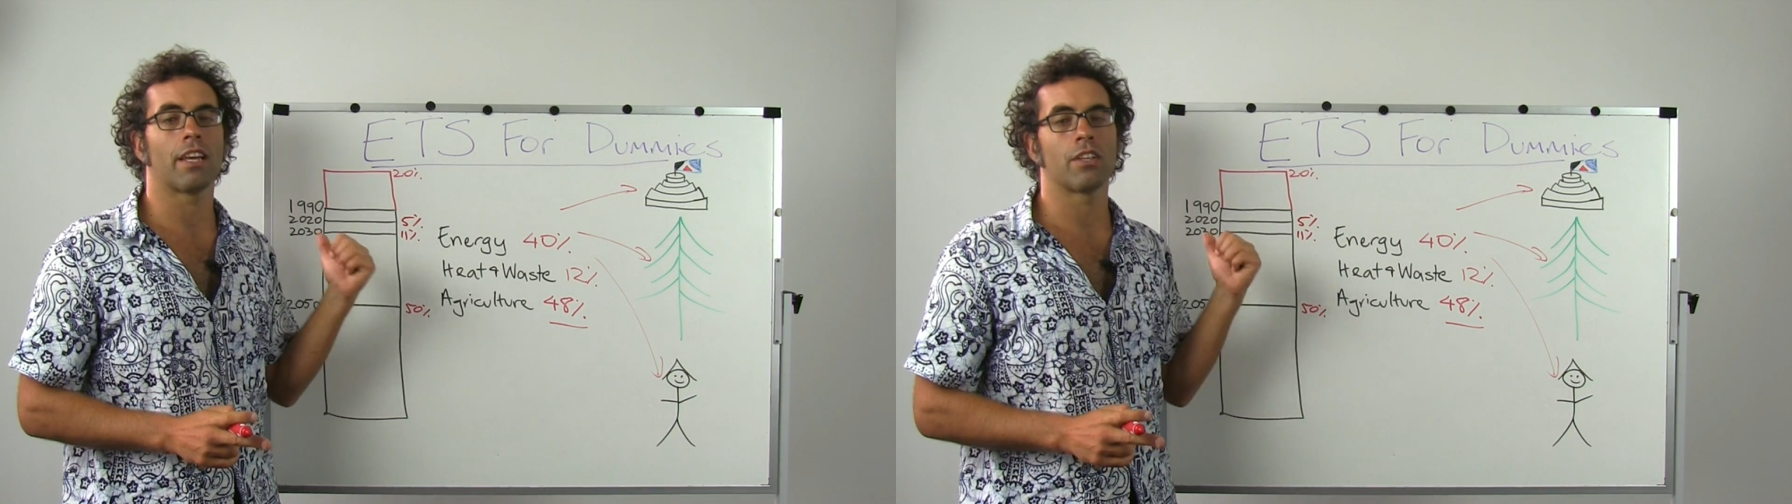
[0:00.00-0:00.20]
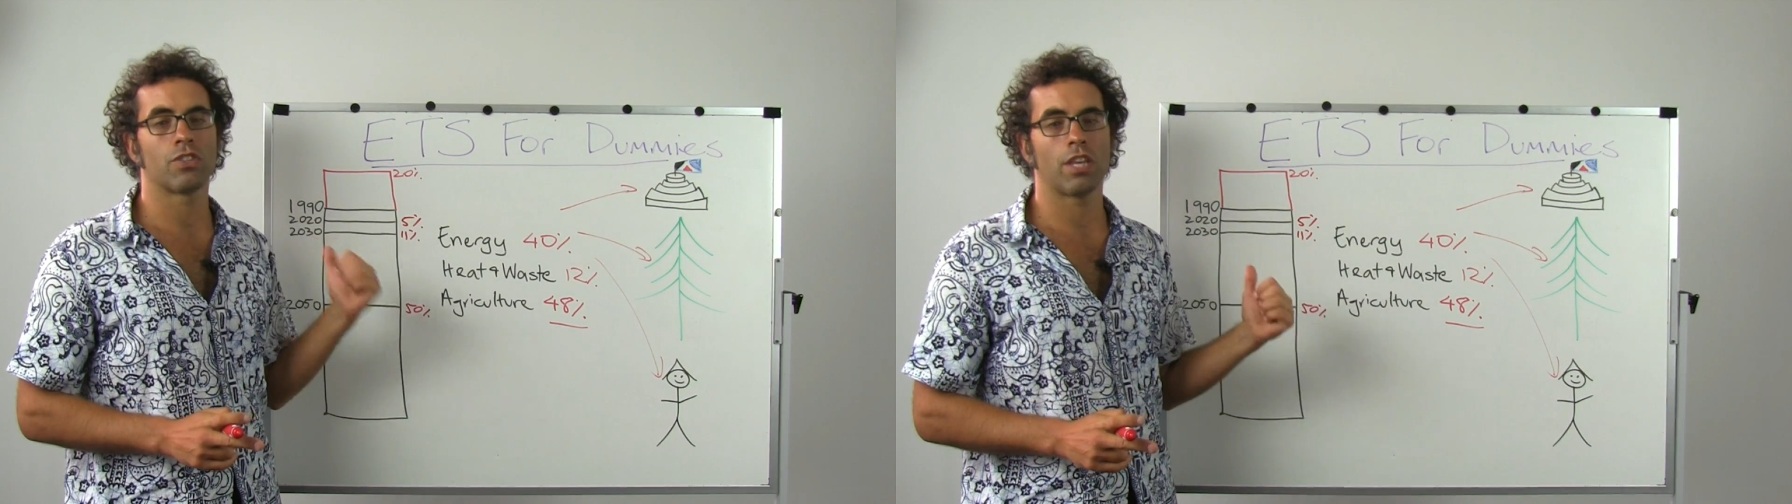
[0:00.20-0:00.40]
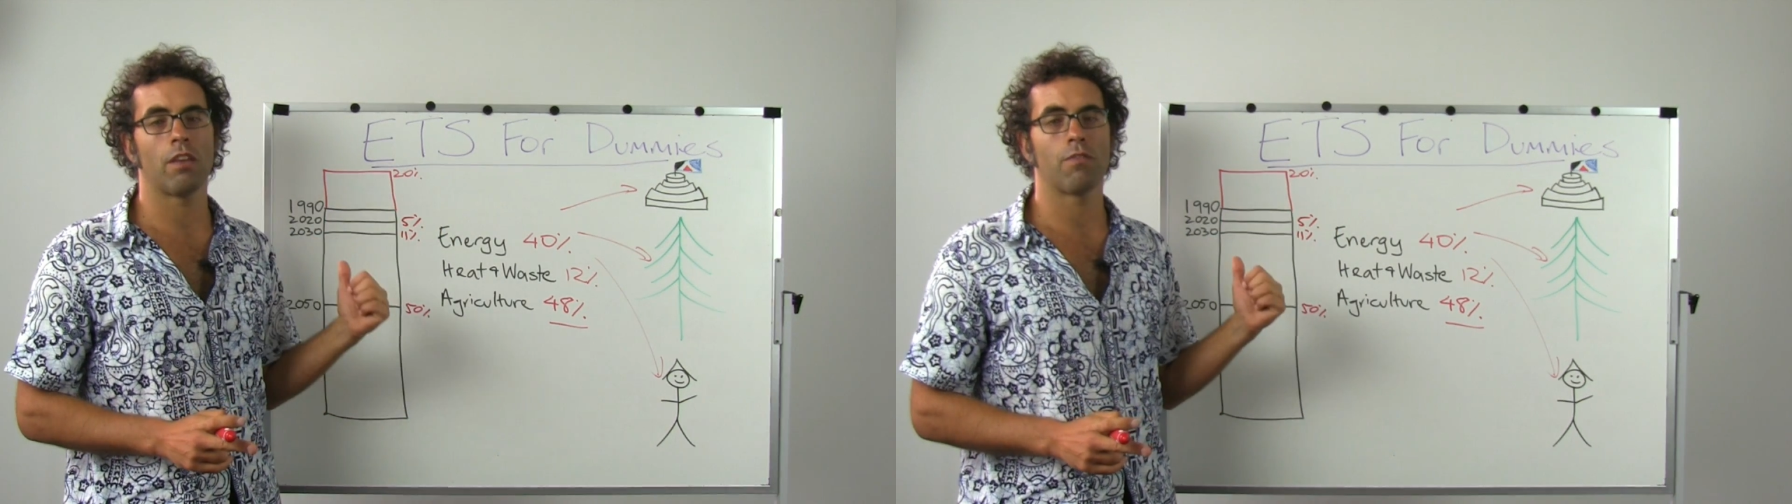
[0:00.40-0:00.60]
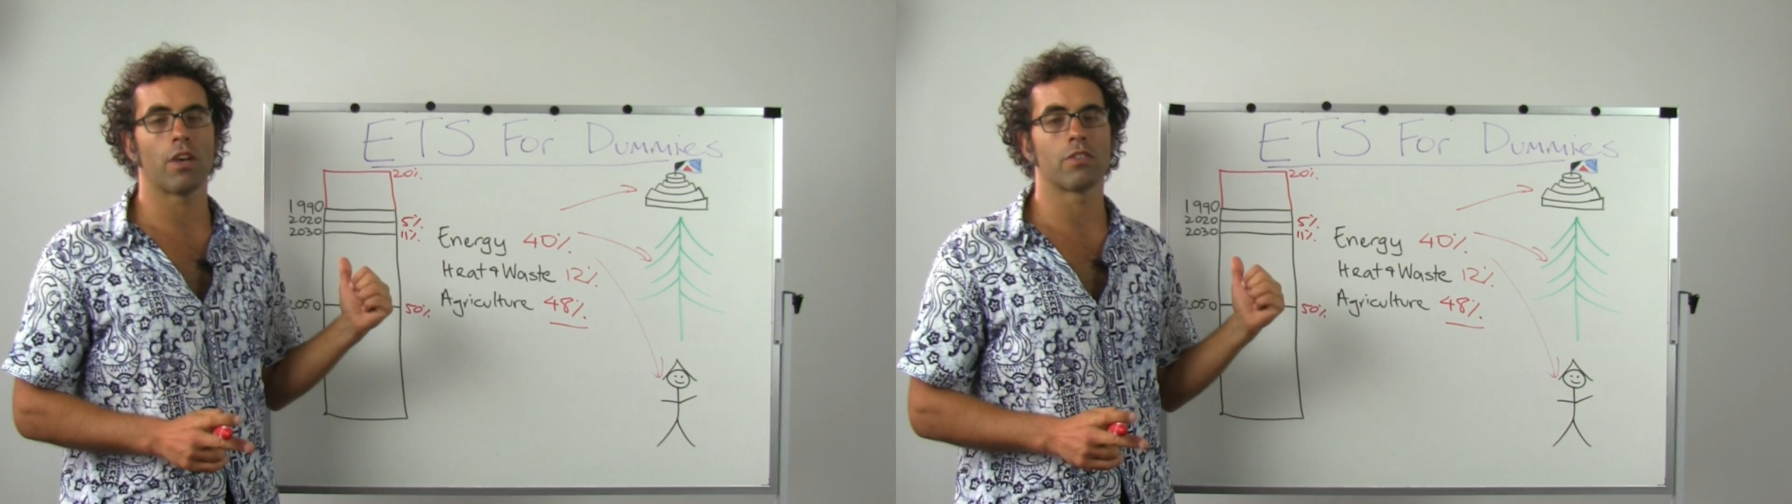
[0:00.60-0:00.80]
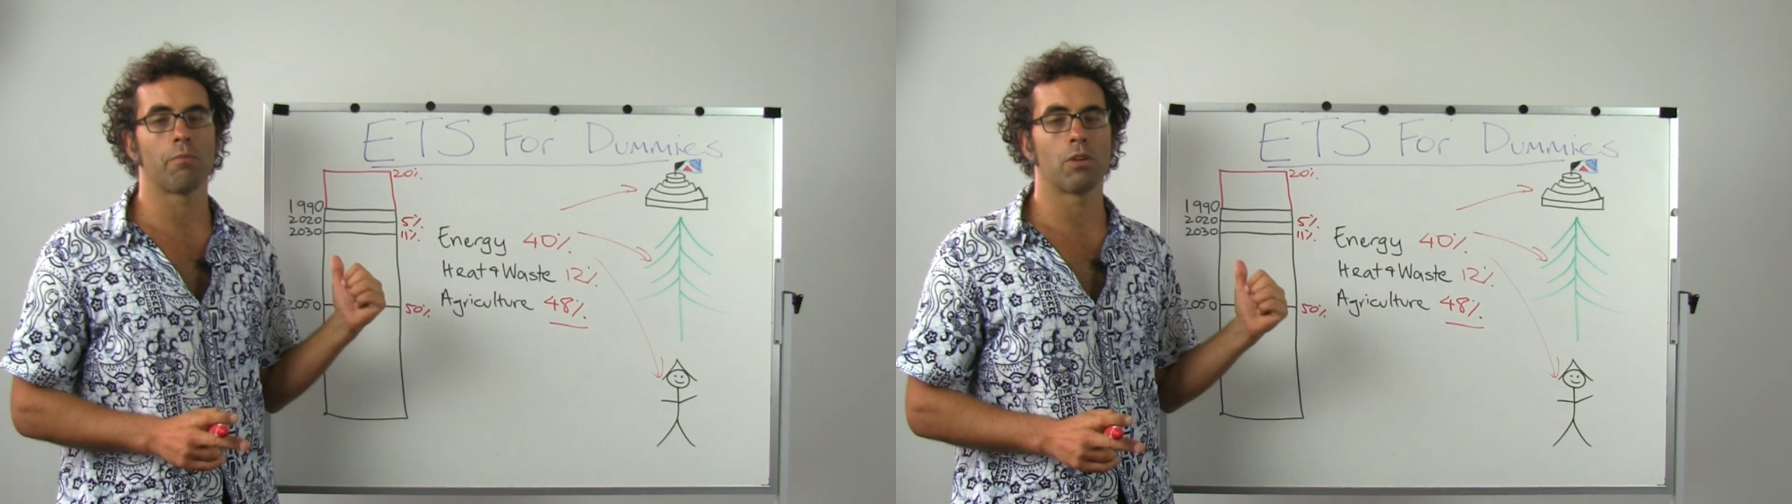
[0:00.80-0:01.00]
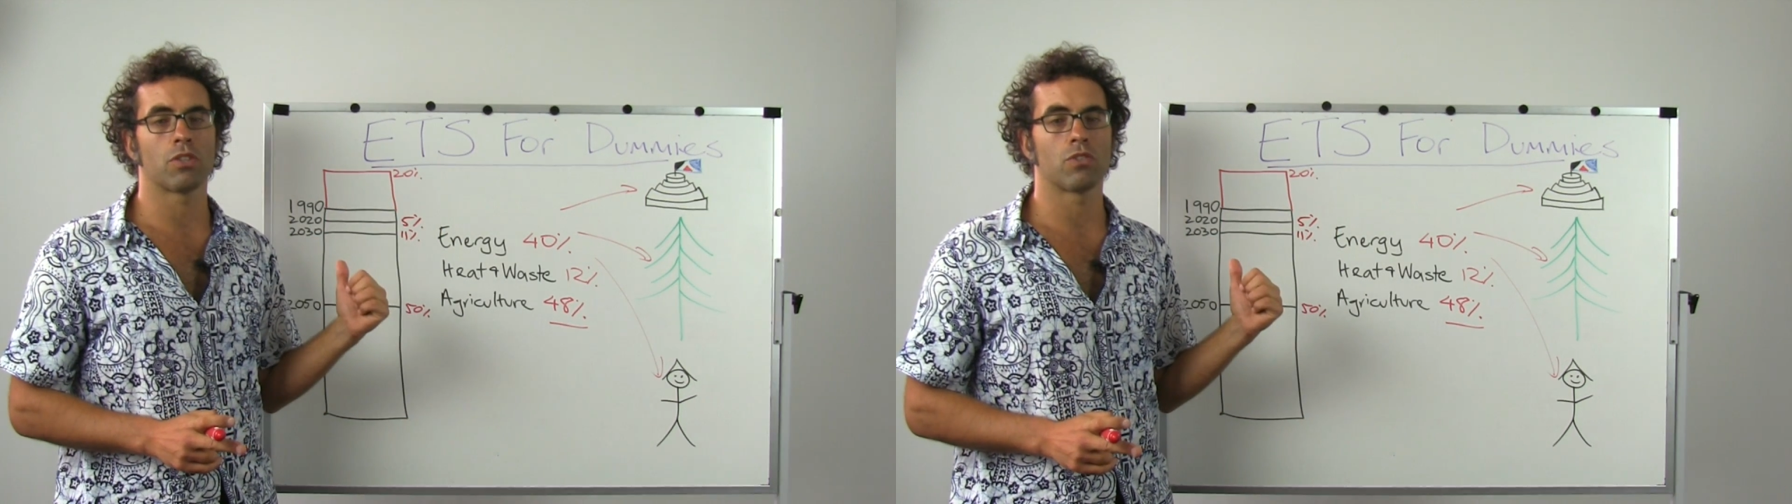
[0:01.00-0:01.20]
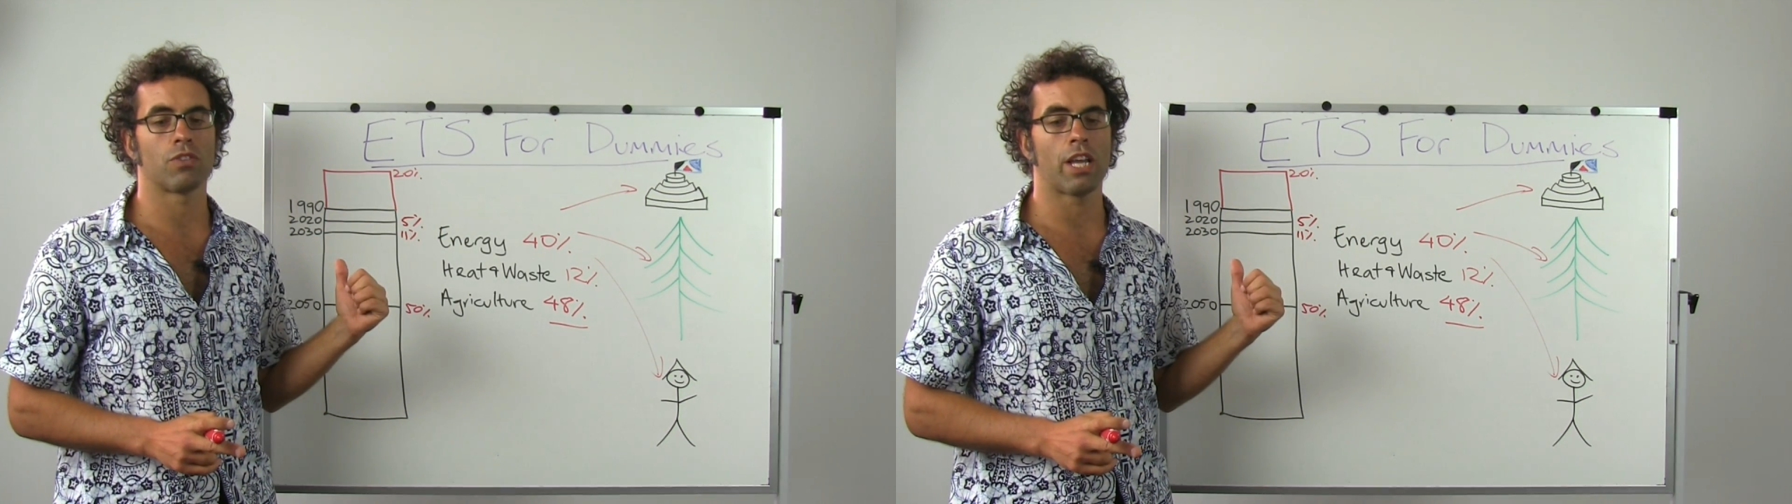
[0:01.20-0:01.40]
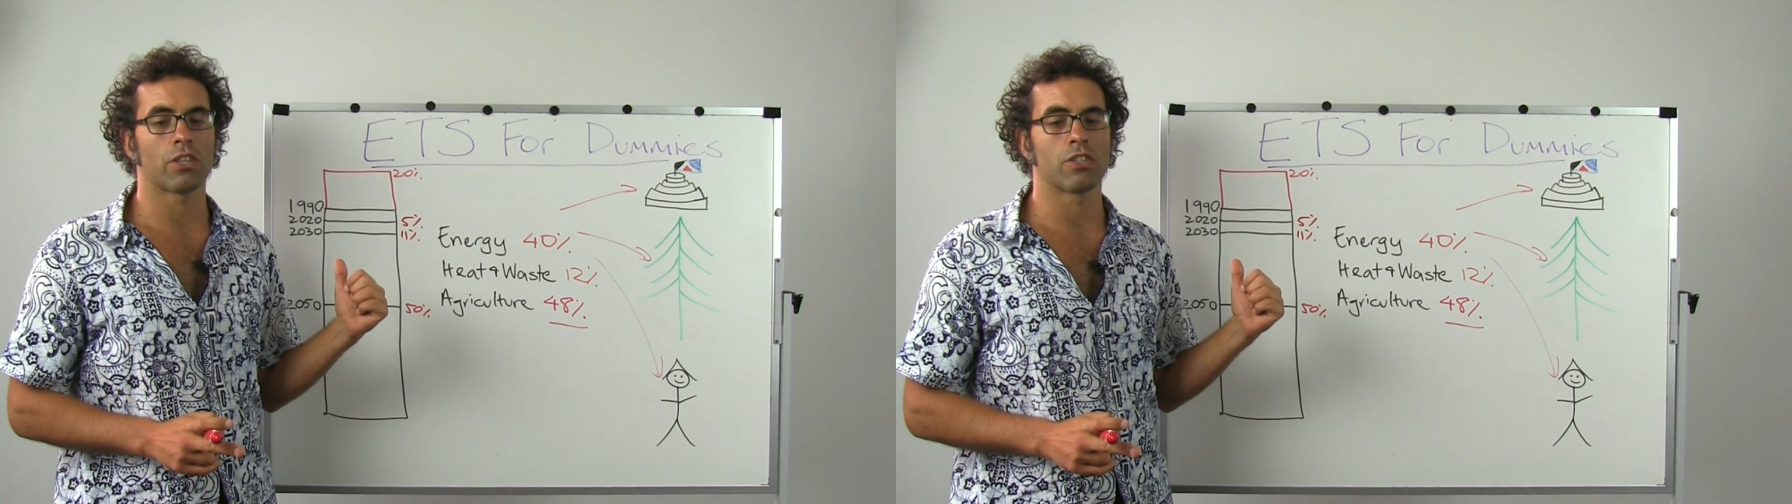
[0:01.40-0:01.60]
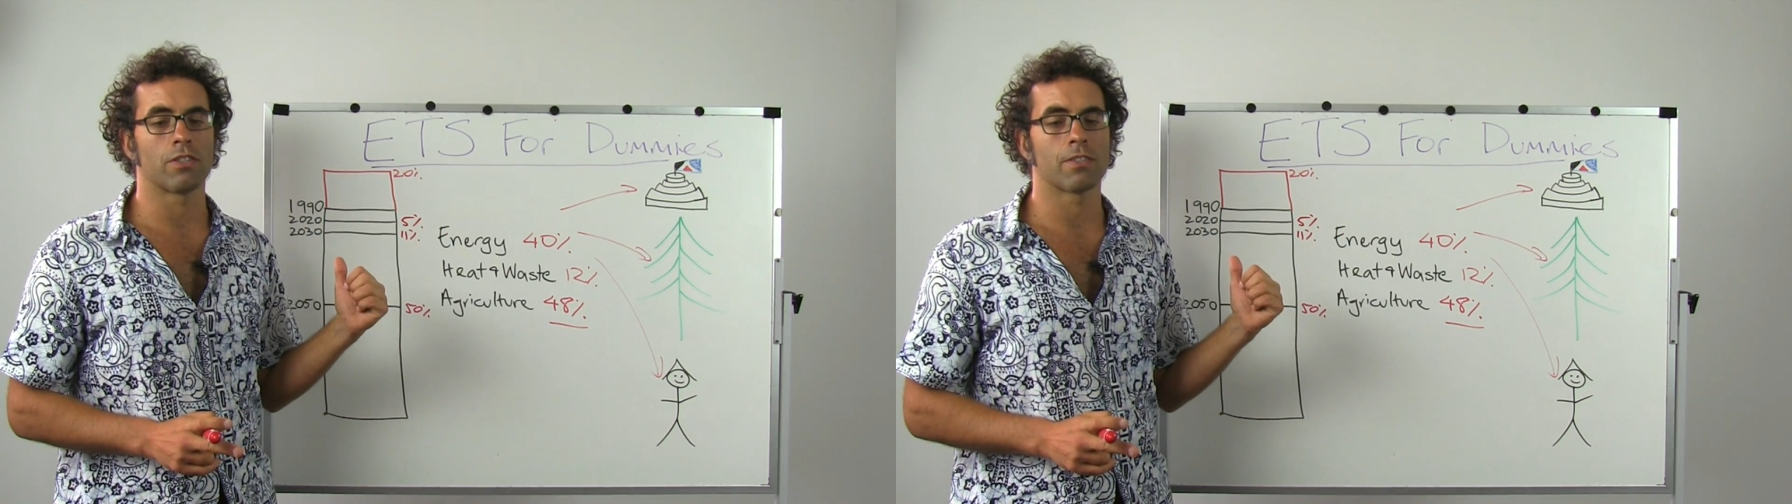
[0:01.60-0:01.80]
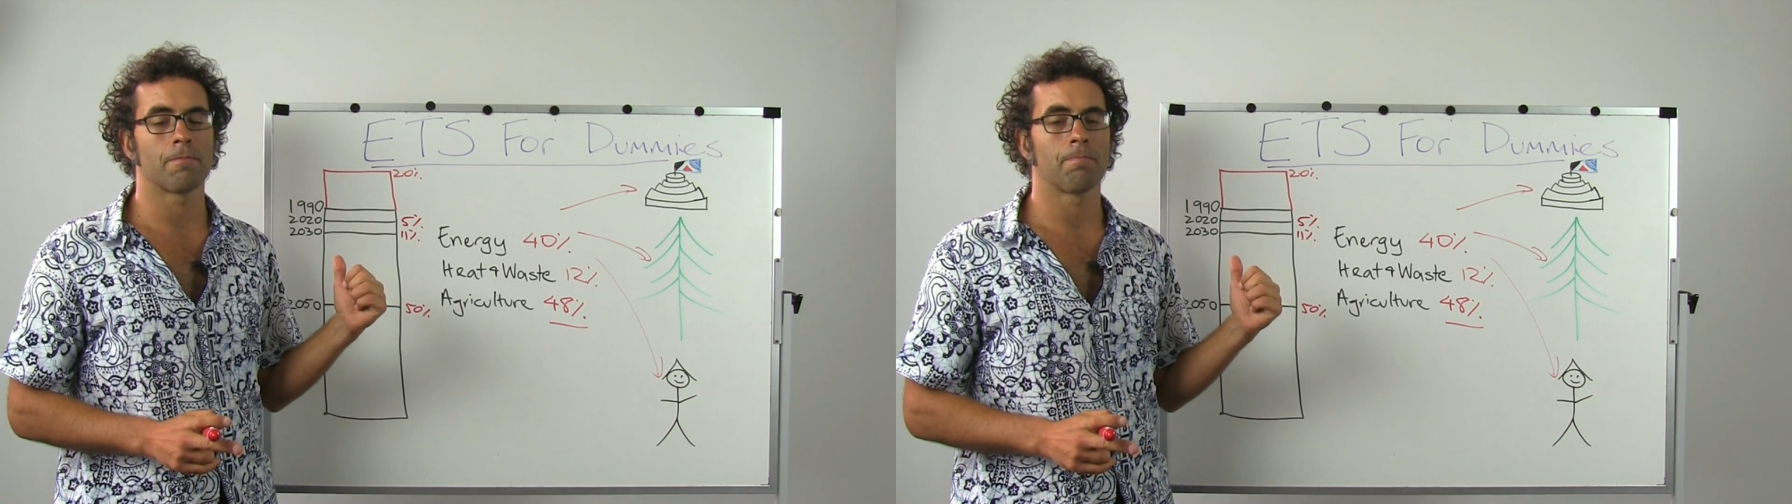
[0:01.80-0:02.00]
achieve those emissions
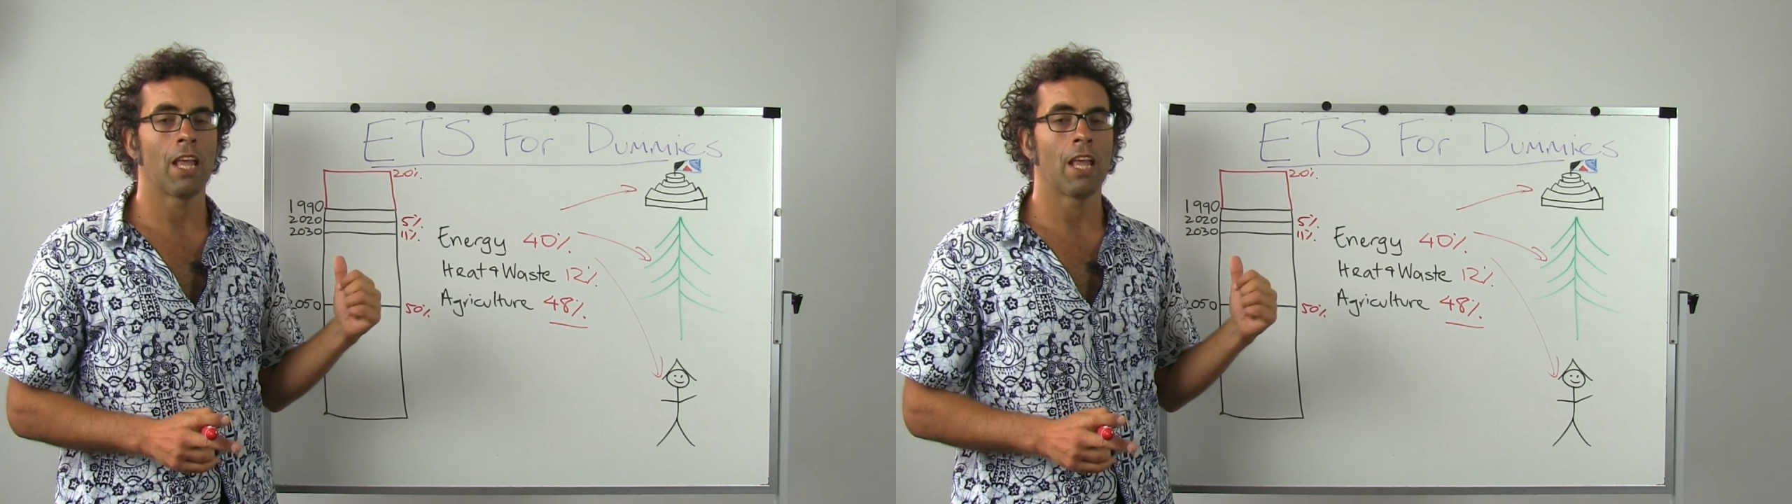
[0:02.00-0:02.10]
reductions.